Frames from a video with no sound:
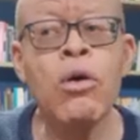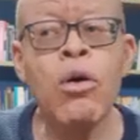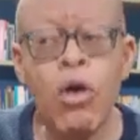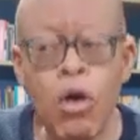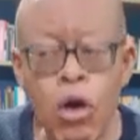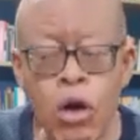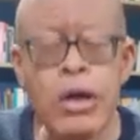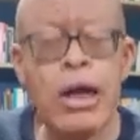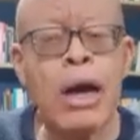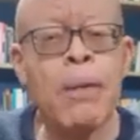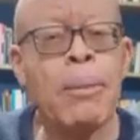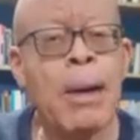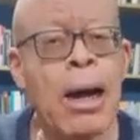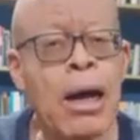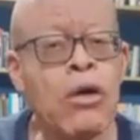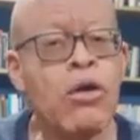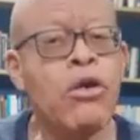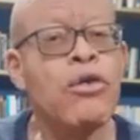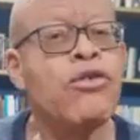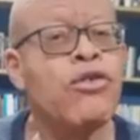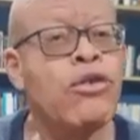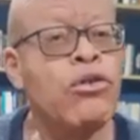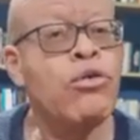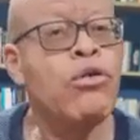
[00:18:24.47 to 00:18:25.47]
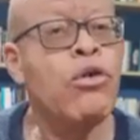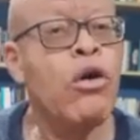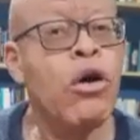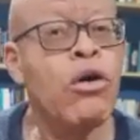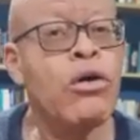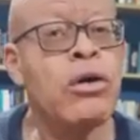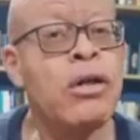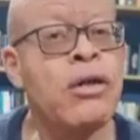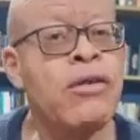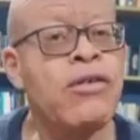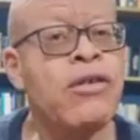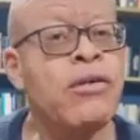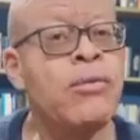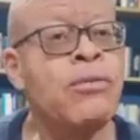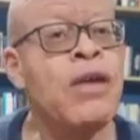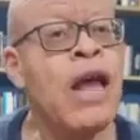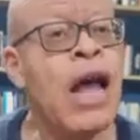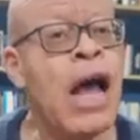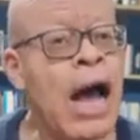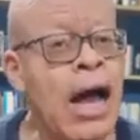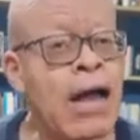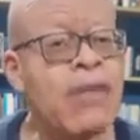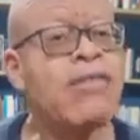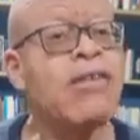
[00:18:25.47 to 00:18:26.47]
other biological organisms
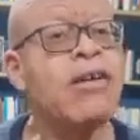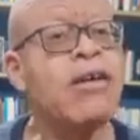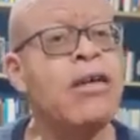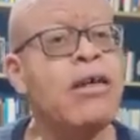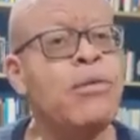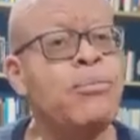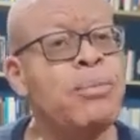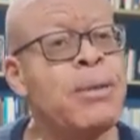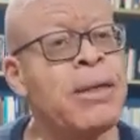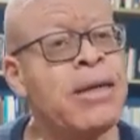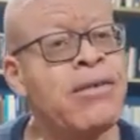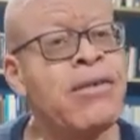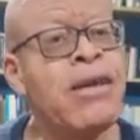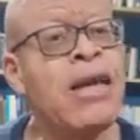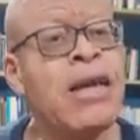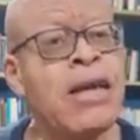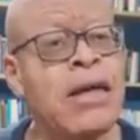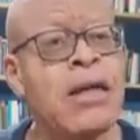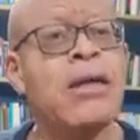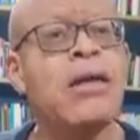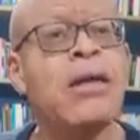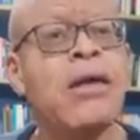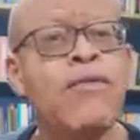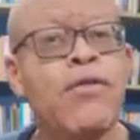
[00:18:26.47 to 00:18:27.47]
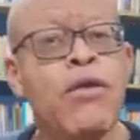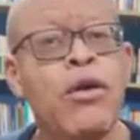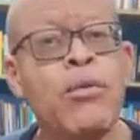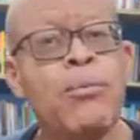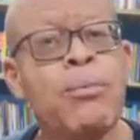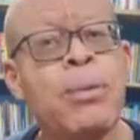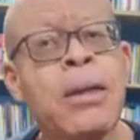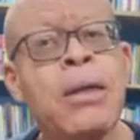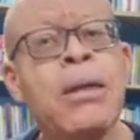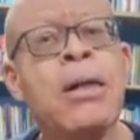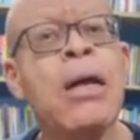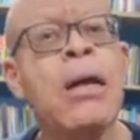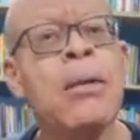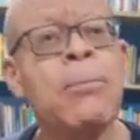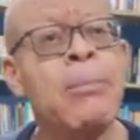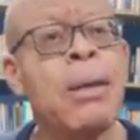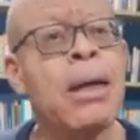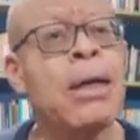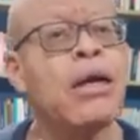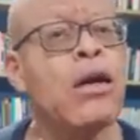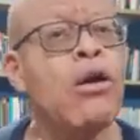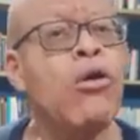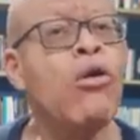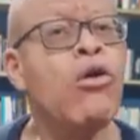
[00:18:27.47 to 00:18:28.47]
as guinea pigs in developing
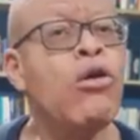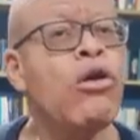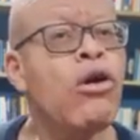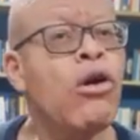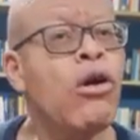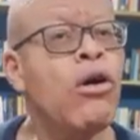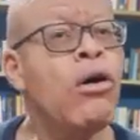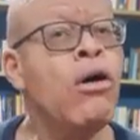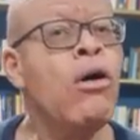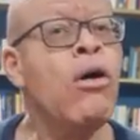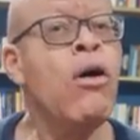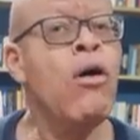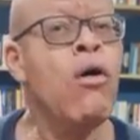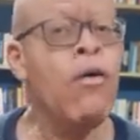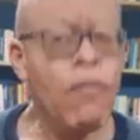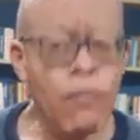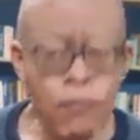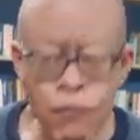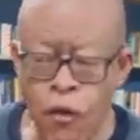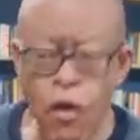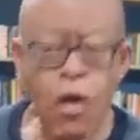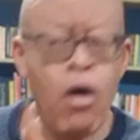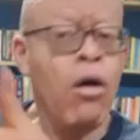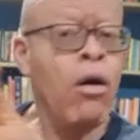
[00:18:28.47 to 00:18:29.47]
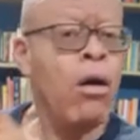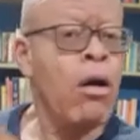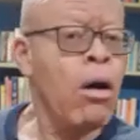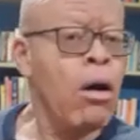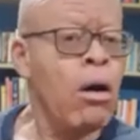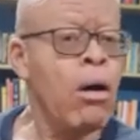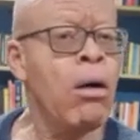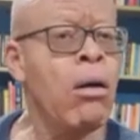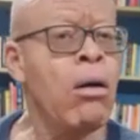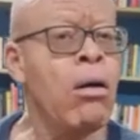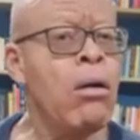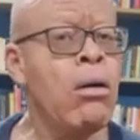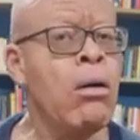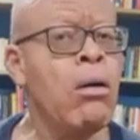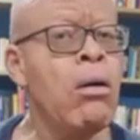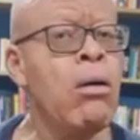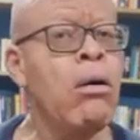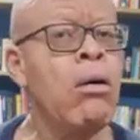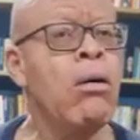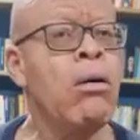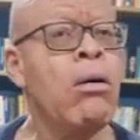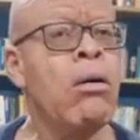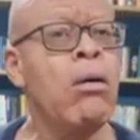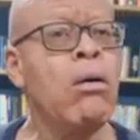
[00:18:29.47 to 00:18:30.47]
medical cure for
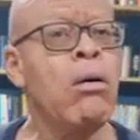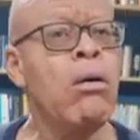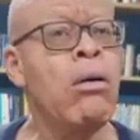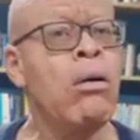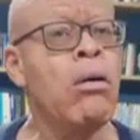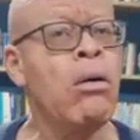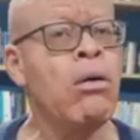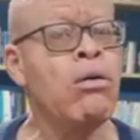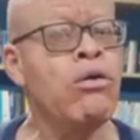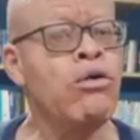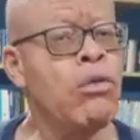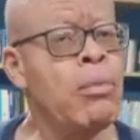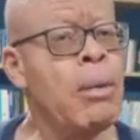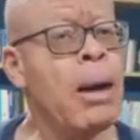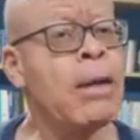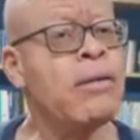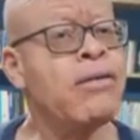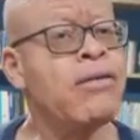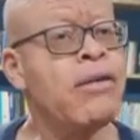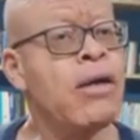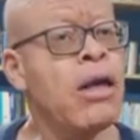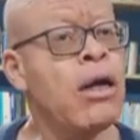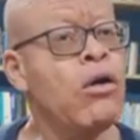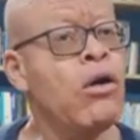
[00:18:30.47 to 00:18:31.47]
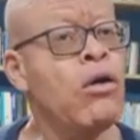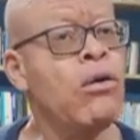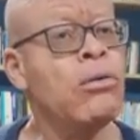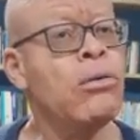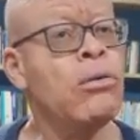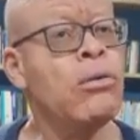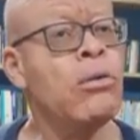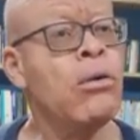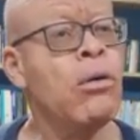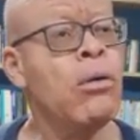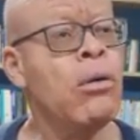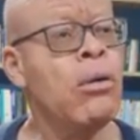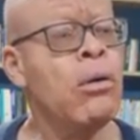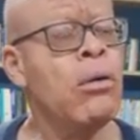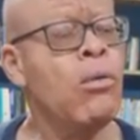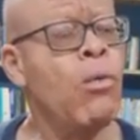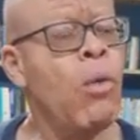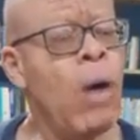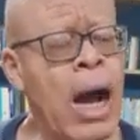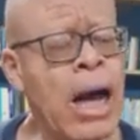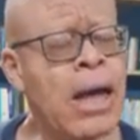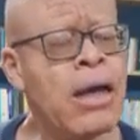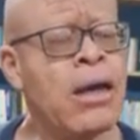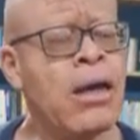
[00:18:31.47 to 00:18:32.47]
humans alone?
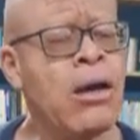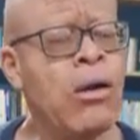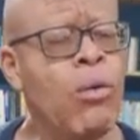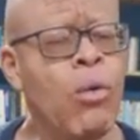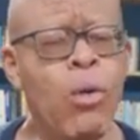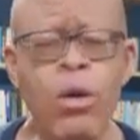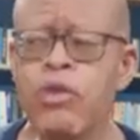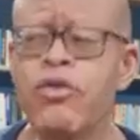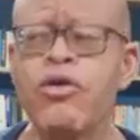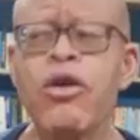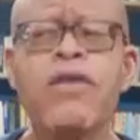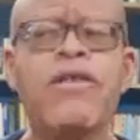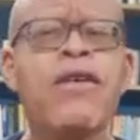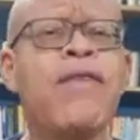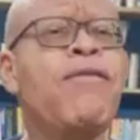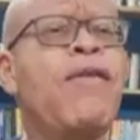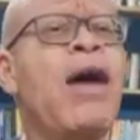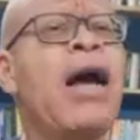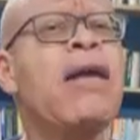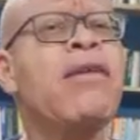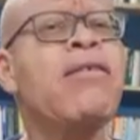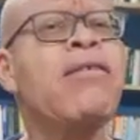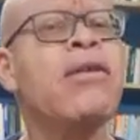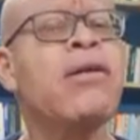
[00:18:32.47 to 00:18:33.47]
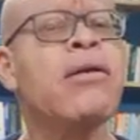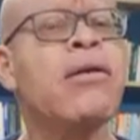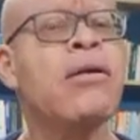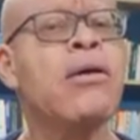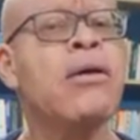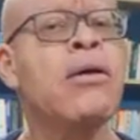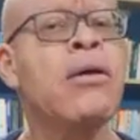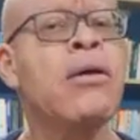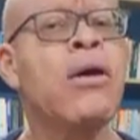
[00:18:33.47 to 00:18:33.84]
Why? What justifies it?